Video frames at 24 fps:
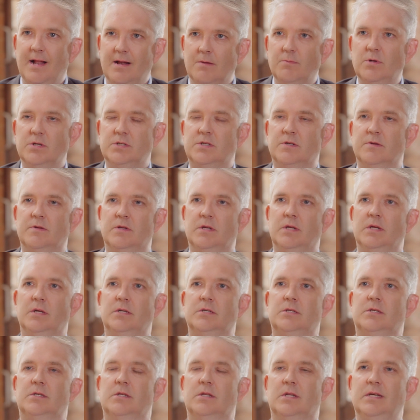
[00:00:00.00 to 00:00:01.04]
elements of
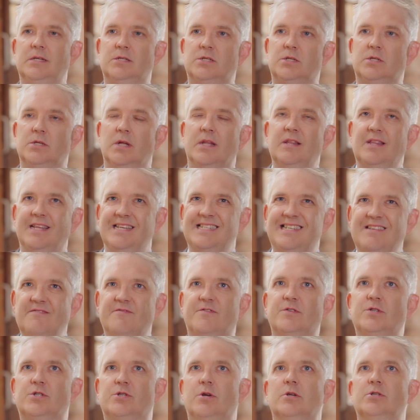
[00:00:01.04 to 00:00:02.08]
these
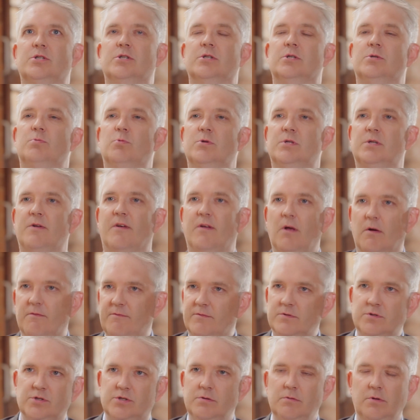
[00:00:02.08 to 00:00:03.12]
infrastructures was of
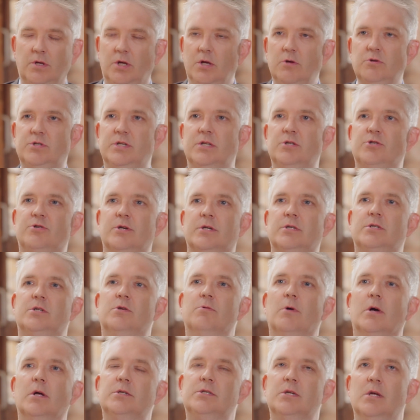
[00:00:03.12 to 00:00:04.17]
huge interest to
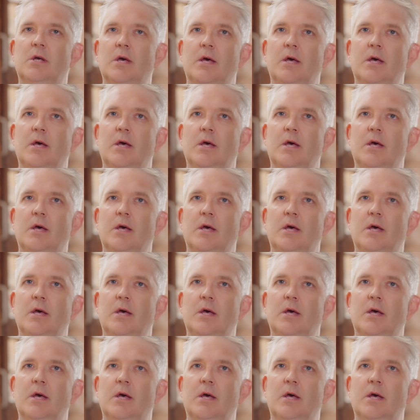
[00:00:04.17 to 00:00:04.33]
us.